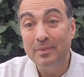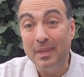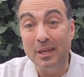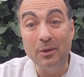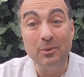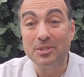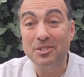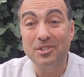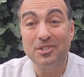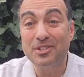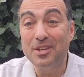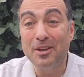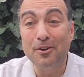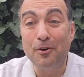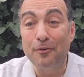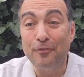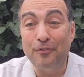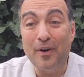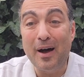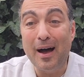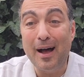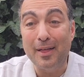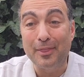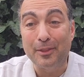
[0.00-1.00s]
He was a single
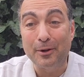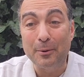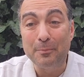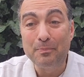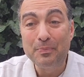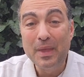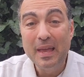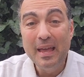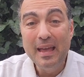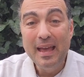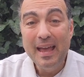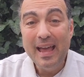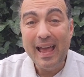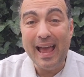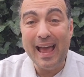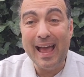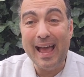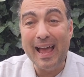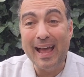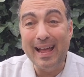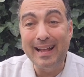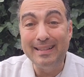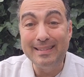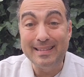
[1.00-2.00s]
father,
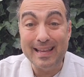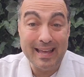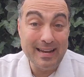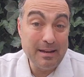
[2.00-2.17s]
and